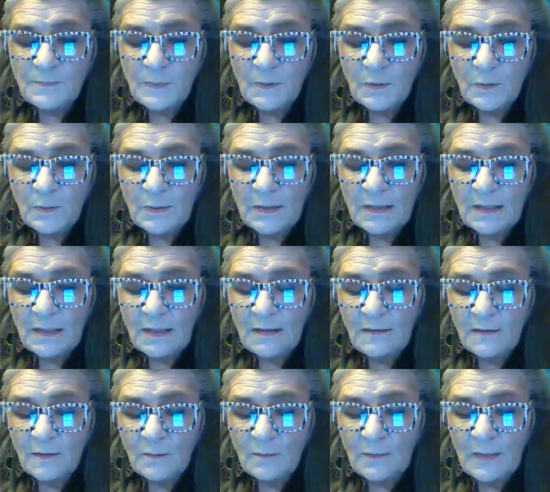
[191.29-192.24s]
Perenna?
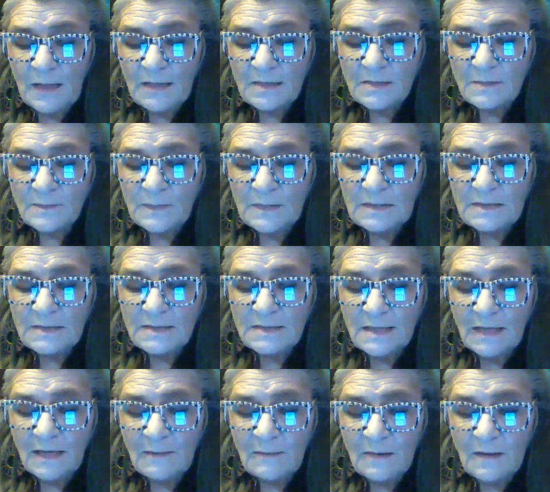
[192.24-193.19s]
There must be
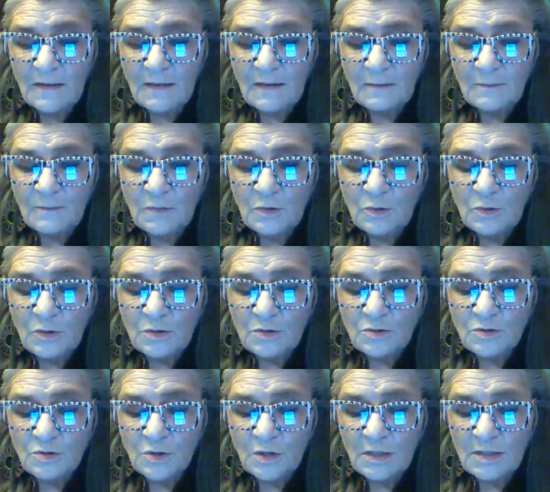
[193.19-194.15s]
some of them you
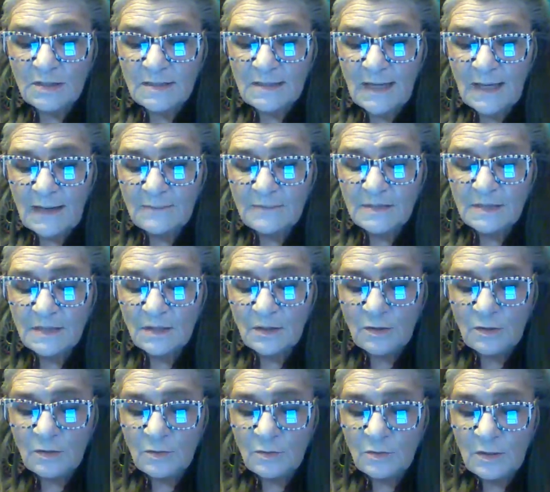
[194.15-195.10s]
can trust
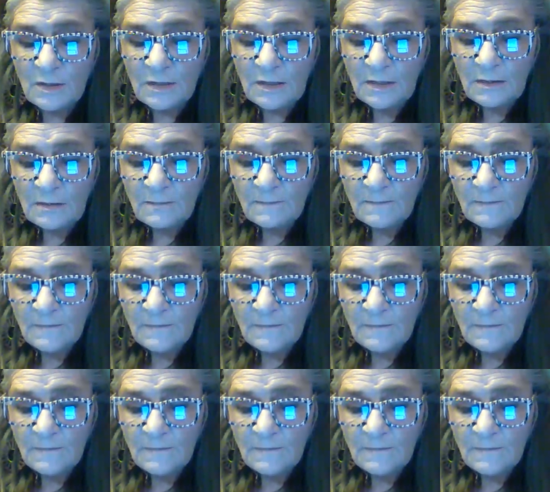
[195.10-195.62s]
absolutely.